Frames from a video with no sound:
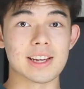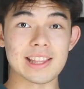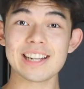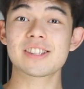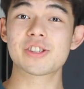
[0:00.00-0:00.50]

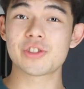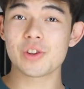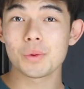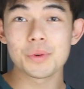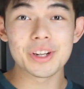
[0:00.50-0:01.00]
That's a
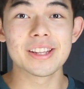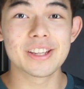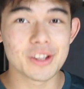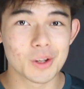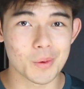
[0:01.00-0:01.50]
really
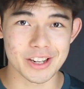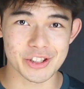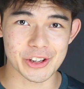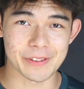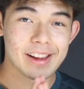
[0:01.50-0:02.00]
good
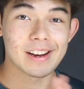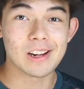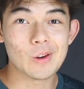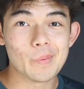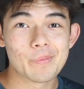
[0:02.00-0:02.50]
question.
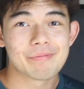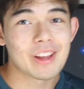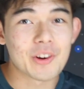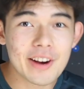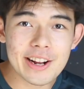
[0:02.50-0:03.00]
Now, a
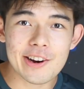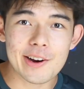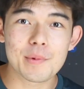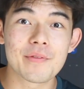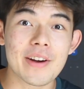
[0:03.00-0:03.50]
credit card
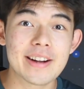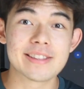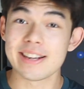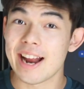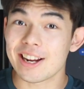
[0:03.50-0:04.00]
provides
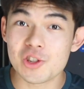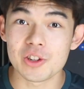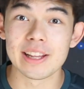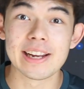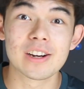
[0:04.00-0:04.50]
an extra
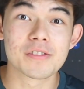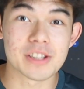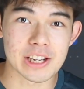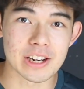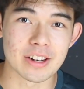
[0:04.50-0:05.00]
layer of
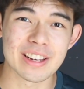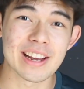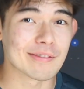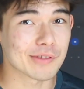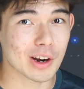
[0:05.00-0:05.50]
security
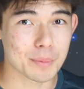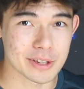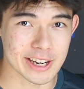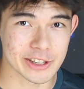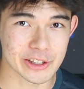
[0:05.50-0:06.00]
and fraud
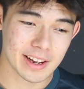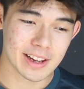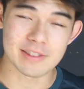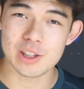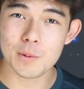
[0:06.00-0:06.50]
protection.
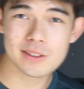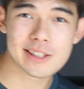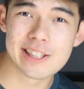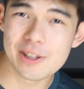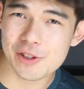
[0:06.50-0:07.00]
If someone
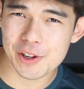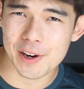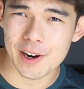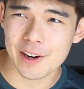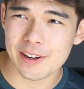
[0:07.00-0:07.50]
steals your
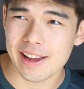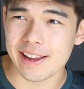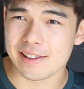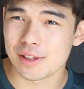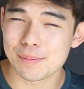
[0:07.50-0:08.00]
card
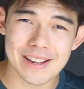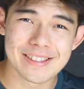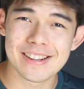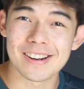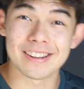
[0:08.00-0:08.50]
and spends
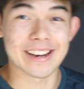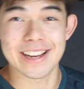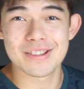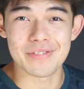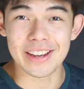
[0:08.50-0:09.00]
it on a
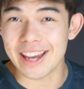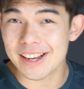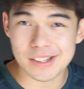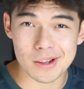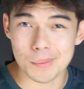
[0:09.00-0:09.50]
nice
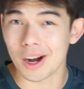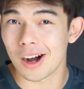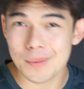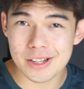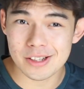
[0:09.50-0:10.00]
vacation in the
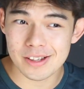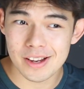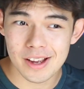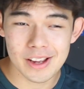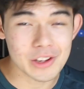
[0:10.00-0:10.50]
Bahamas,
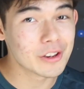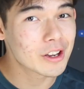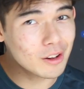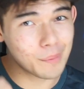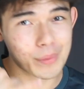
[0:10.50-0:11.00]
you can
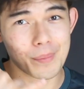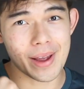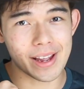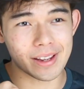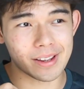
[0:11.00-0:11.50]
call up your
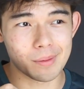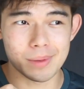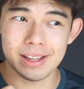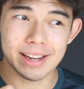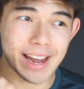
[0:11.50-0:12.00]
bank and be
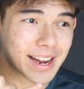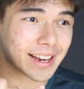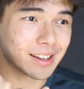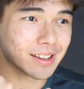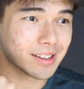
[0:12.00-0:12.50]
like,
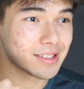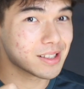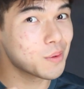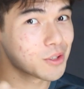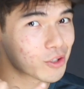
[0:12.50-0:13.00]
hey,
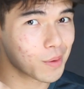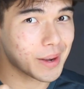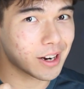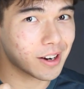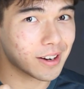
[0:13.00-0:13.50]
someone stole my
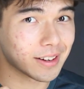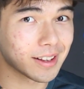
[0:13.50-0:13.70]
card.